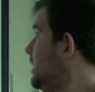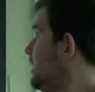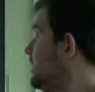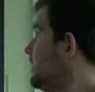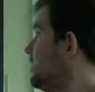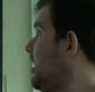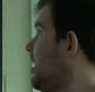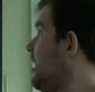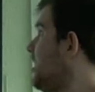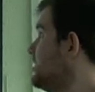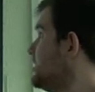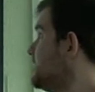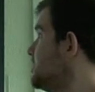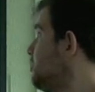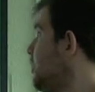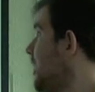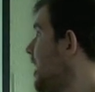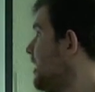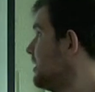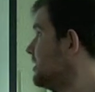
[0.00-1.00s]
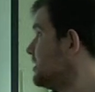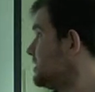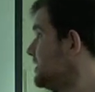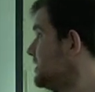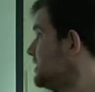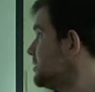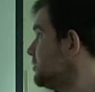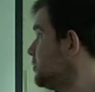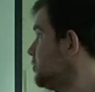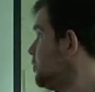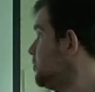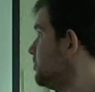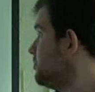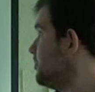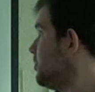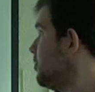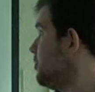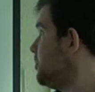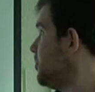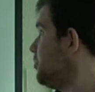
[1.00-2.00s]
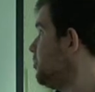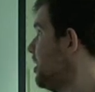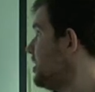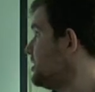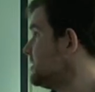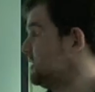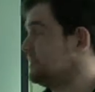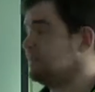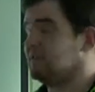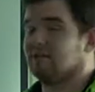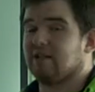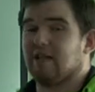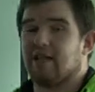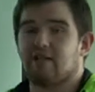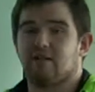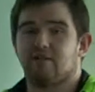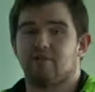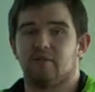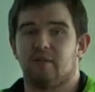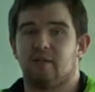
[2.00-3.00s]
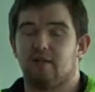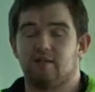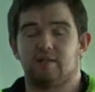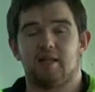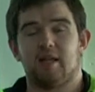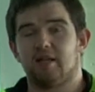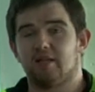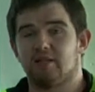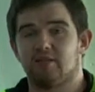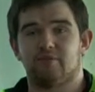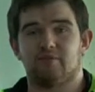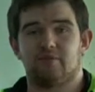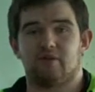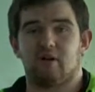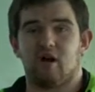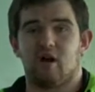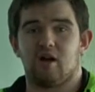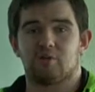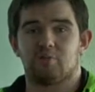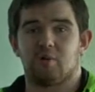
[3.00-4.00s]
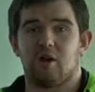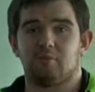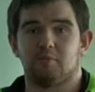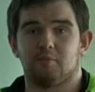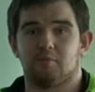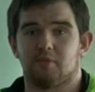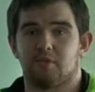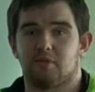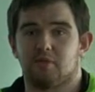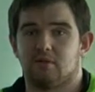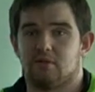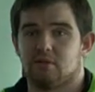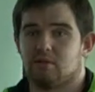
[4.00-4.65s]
The cons, the party system could be process intensive and cause problems